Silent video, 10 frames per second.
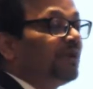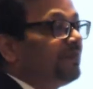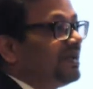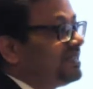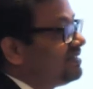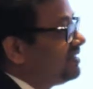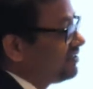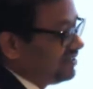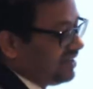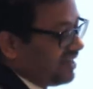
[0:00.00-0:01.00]
my
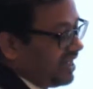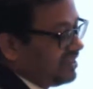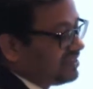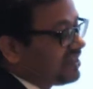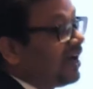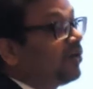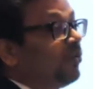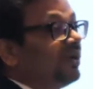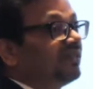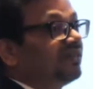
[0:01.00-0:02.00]
presentation and I'll start
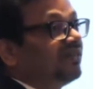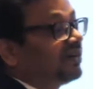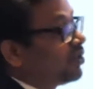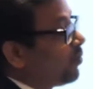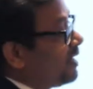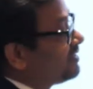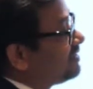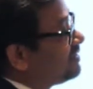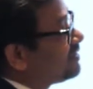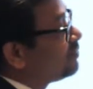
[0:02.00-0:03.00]
with the
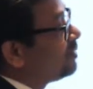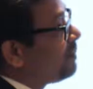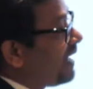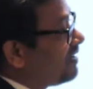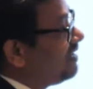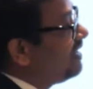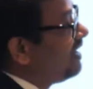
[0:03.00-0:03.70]
questions to the panel.